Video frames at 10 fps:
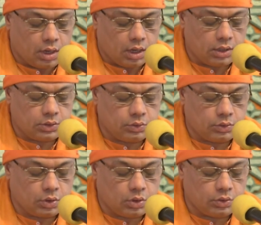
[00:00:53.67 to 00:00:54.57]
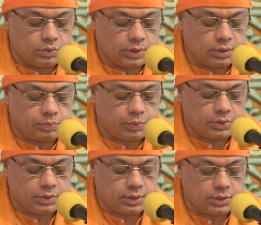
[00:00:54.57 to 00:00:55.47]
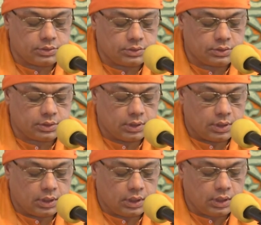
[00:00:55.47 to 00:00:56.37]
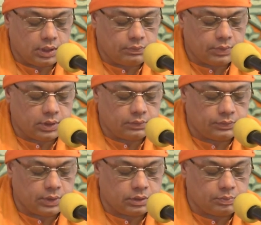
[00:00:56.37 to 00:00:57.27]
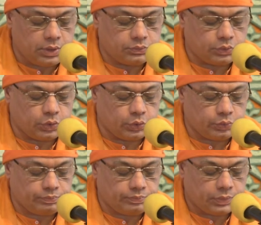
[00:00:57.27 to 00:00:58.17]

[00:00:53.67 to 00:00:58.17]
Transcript: or to grow despondent, even if this be so.